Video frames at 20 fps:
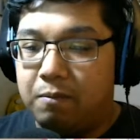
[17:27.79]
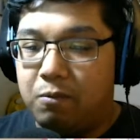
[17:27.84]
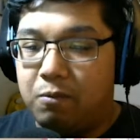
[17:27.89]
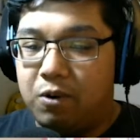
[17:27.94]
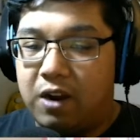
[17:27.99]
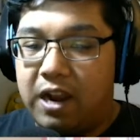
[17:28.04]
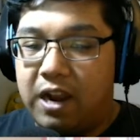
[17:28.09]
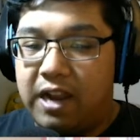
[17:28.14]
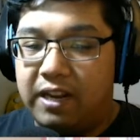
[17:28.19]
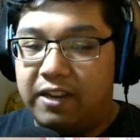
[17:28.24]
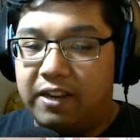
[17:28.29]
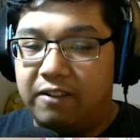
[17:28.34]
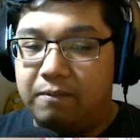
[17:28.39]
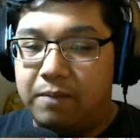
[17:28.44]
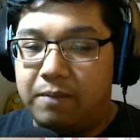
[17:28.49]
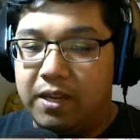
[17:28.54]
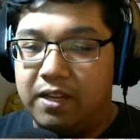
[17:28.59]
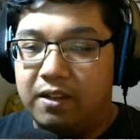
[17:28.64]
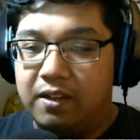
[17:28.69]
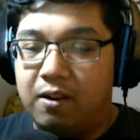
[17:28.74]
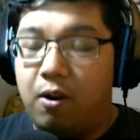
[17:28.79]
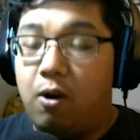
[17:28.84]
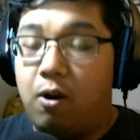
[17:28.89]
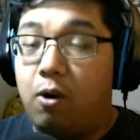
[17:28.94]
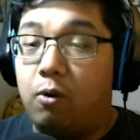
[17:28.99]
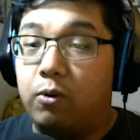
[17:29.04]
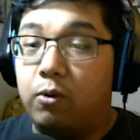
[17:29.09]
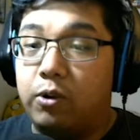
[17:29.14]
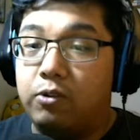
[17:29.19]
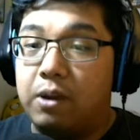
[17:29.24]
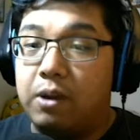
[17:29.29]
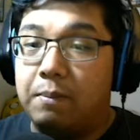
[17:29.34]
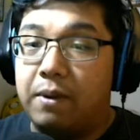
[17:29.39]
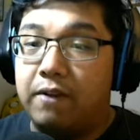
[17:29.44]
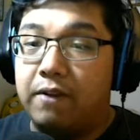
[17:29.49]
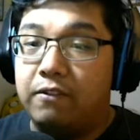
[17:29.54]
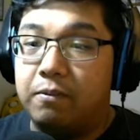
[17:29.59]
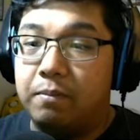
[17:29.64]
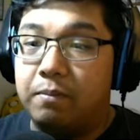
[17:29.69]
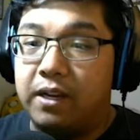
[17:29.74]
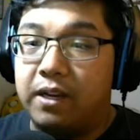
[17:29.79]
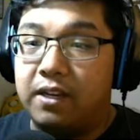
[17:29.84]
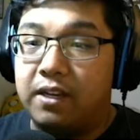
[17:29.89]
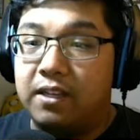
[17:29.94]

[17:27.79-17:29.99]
more highly of me. Holy crap, I have to pick.